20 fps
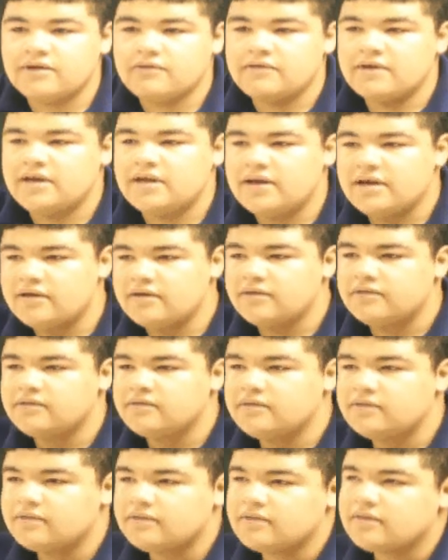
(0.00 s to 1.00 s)
our
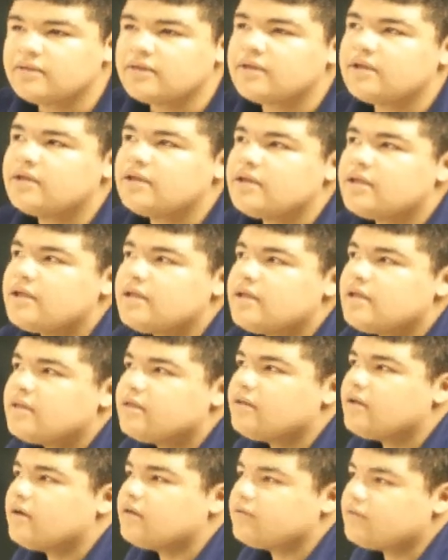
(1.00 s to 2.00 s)
hand,
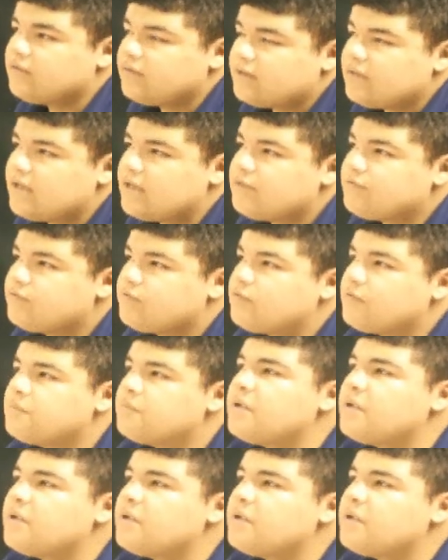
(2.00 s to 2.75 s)
talk to the teacher,